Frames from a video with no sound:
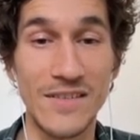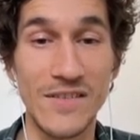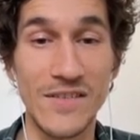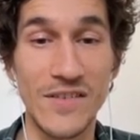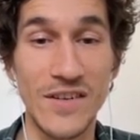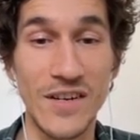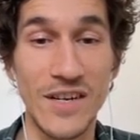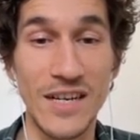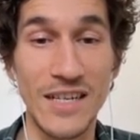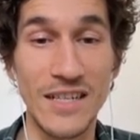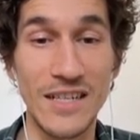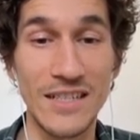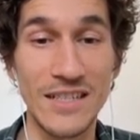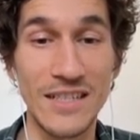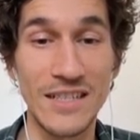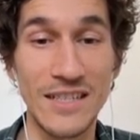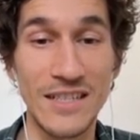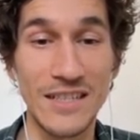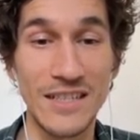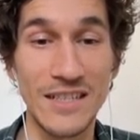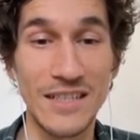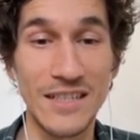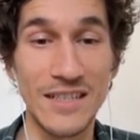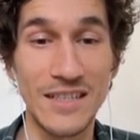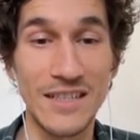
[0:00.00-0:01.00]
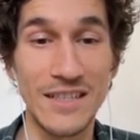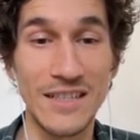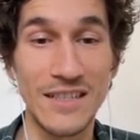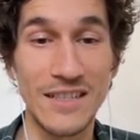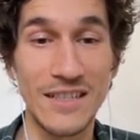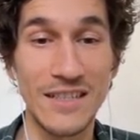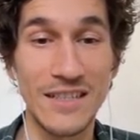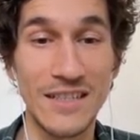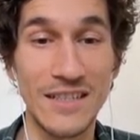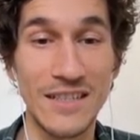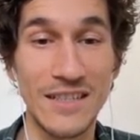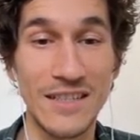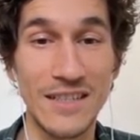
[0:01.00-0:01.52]
right,
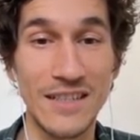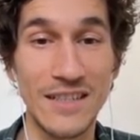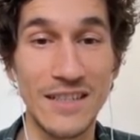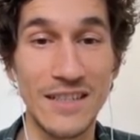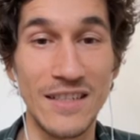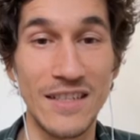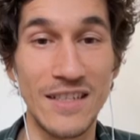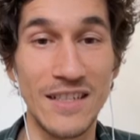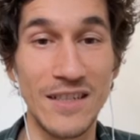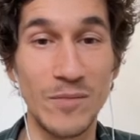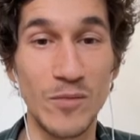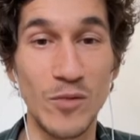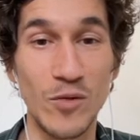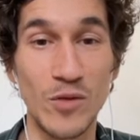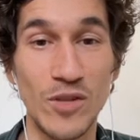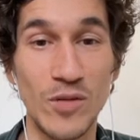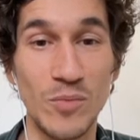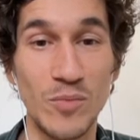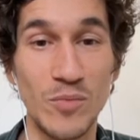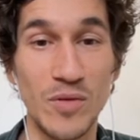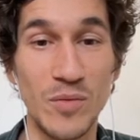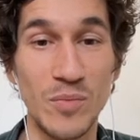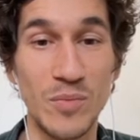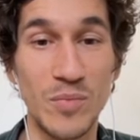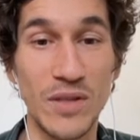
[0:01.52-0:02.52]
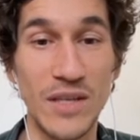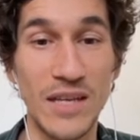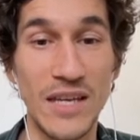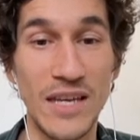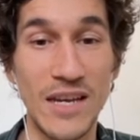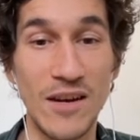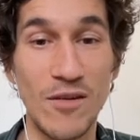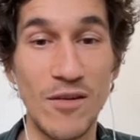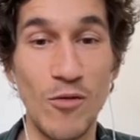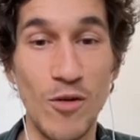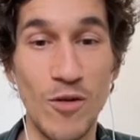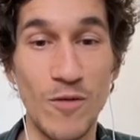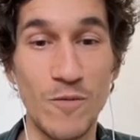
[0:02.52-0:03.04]
and I'm gonna be
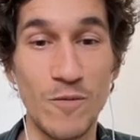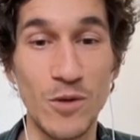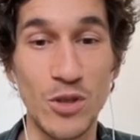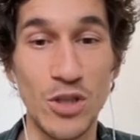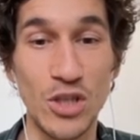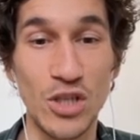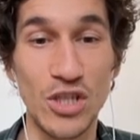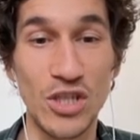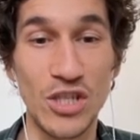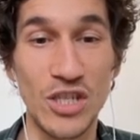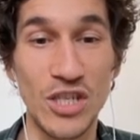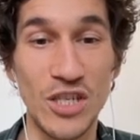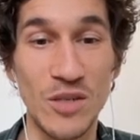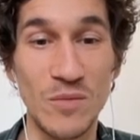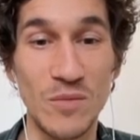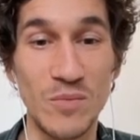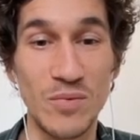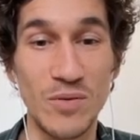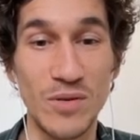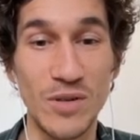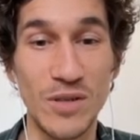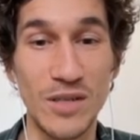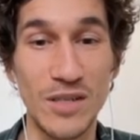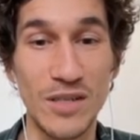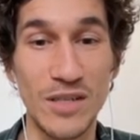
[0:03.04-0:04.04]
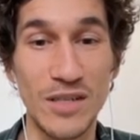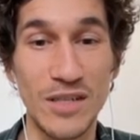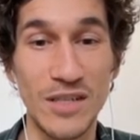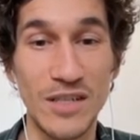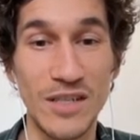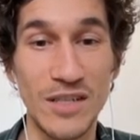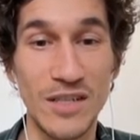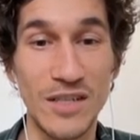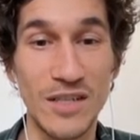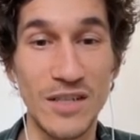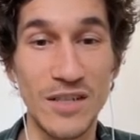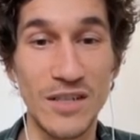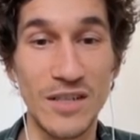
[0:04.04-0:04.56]
playing ore with sheep,
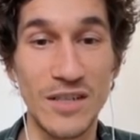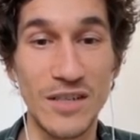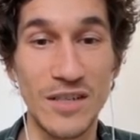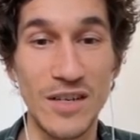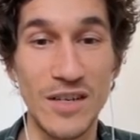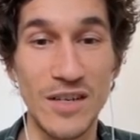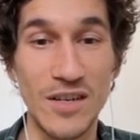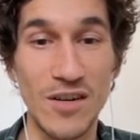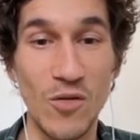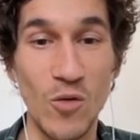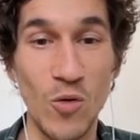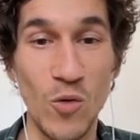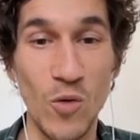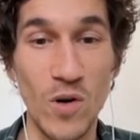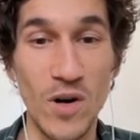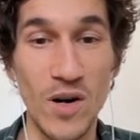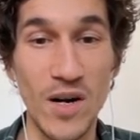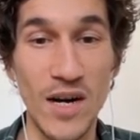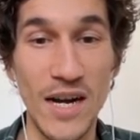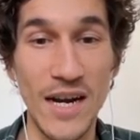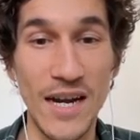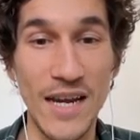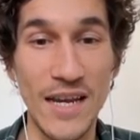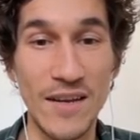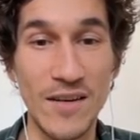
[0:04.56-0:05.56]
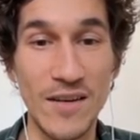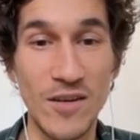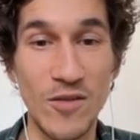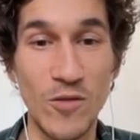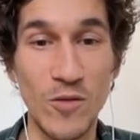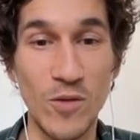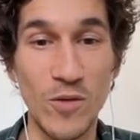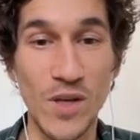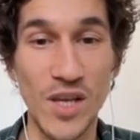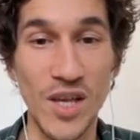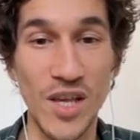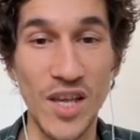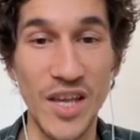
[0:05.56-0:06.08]
or I
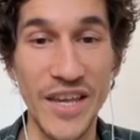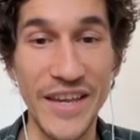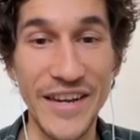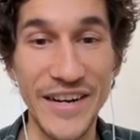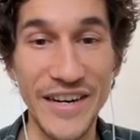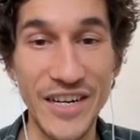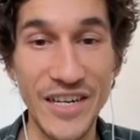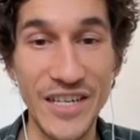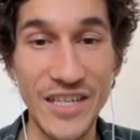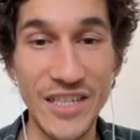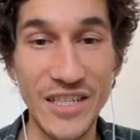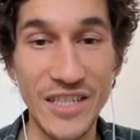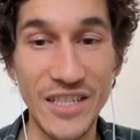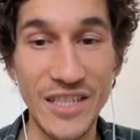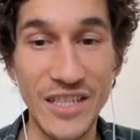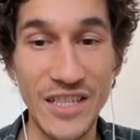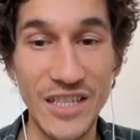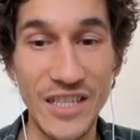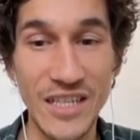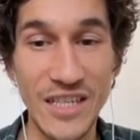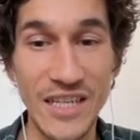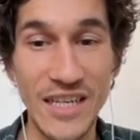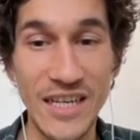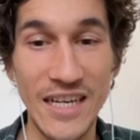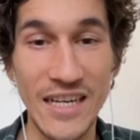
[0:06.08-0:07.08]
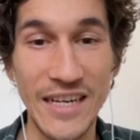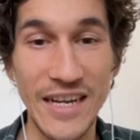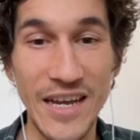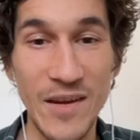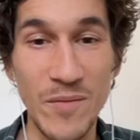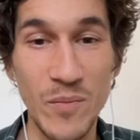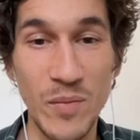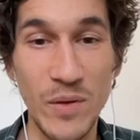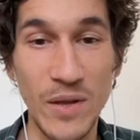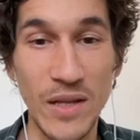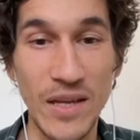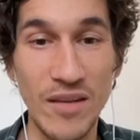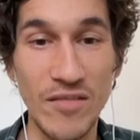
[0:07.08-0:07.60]
go here and I
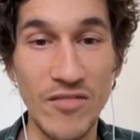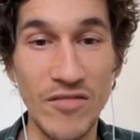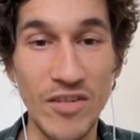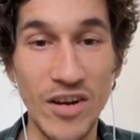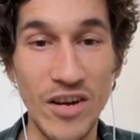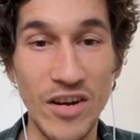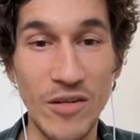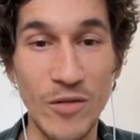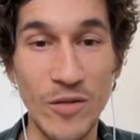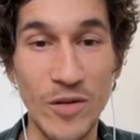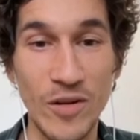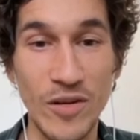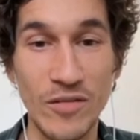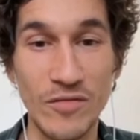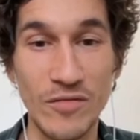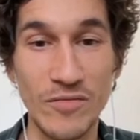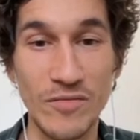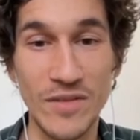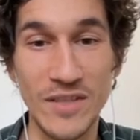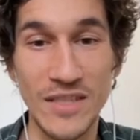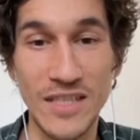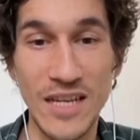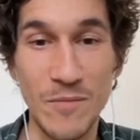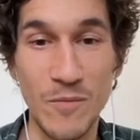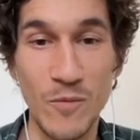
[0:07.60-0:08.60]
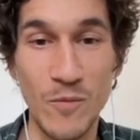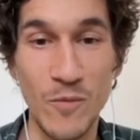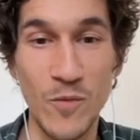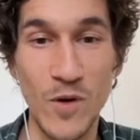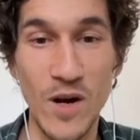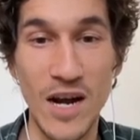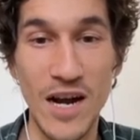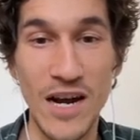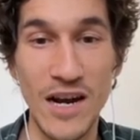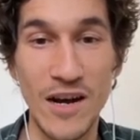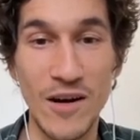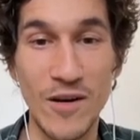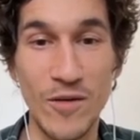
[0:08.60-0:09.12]
play regular
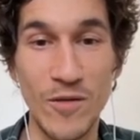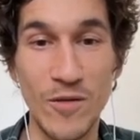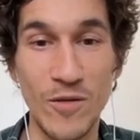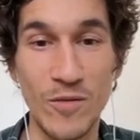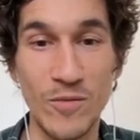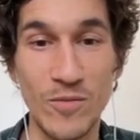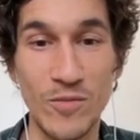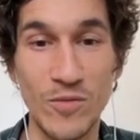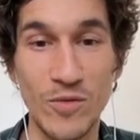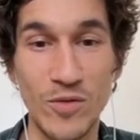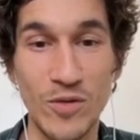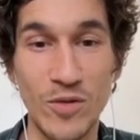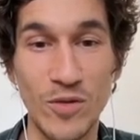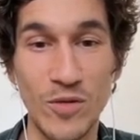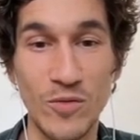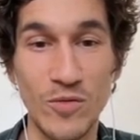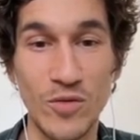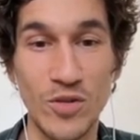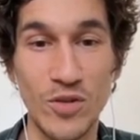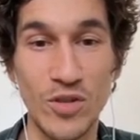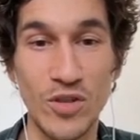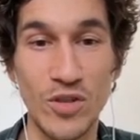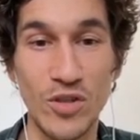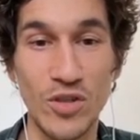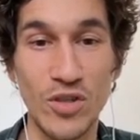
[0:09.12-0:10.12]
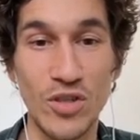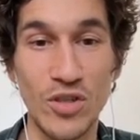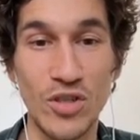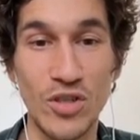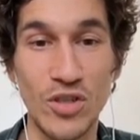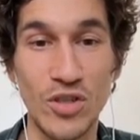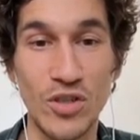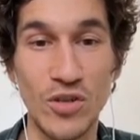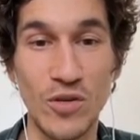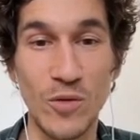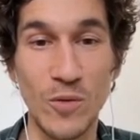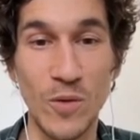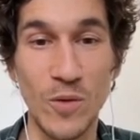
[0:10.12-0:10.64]
somehow, you know, just
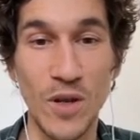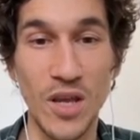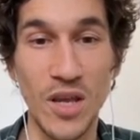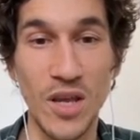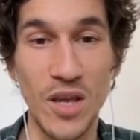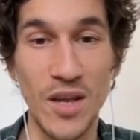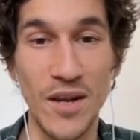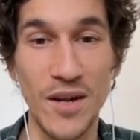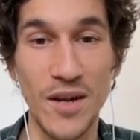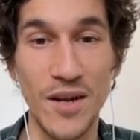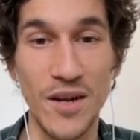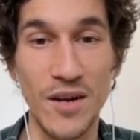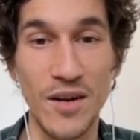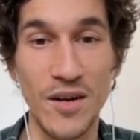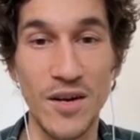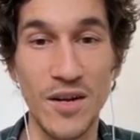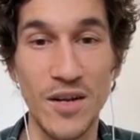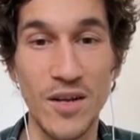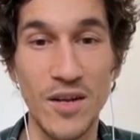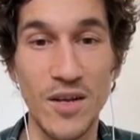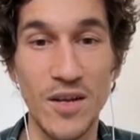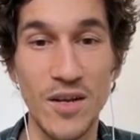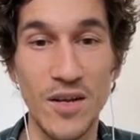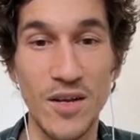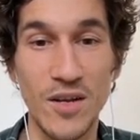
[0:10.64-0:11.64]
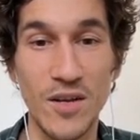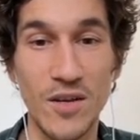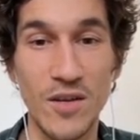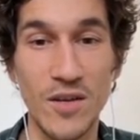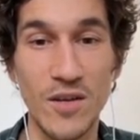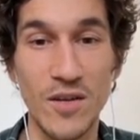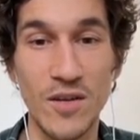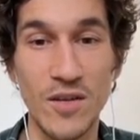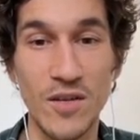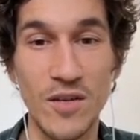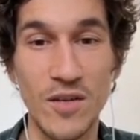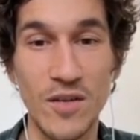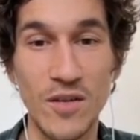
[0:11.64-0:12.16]
go here.
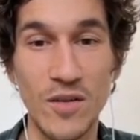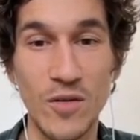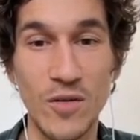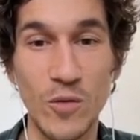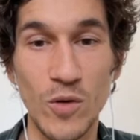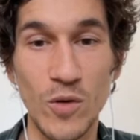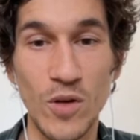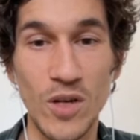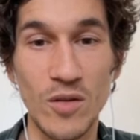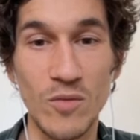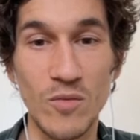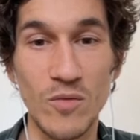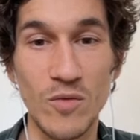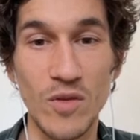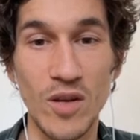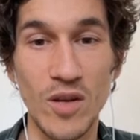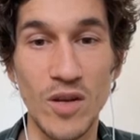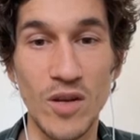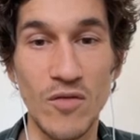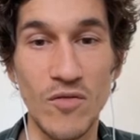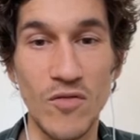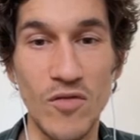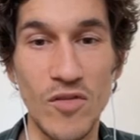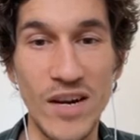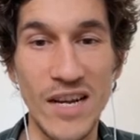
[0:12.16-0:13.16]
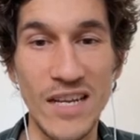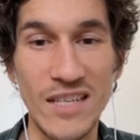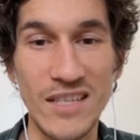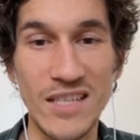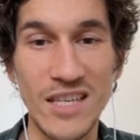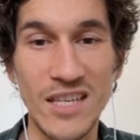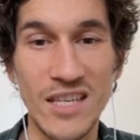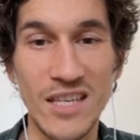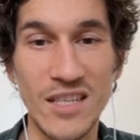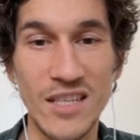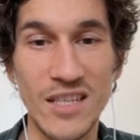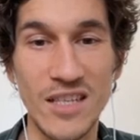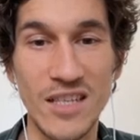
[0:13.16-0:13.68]
Who can, red
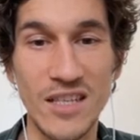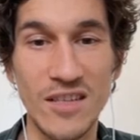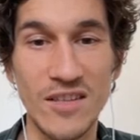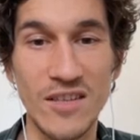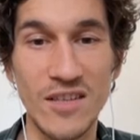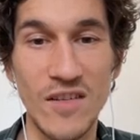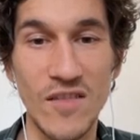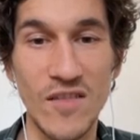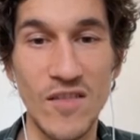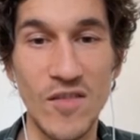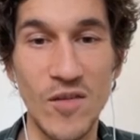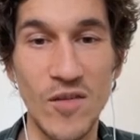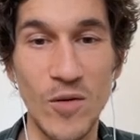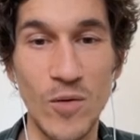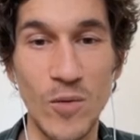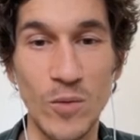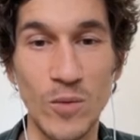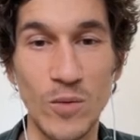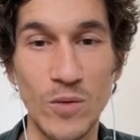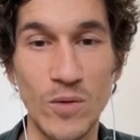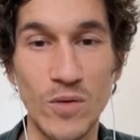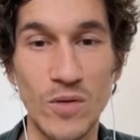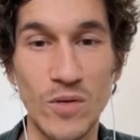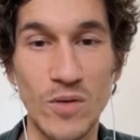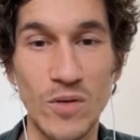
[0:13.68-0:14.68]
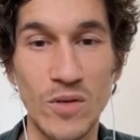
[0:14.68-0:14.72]
can get the road.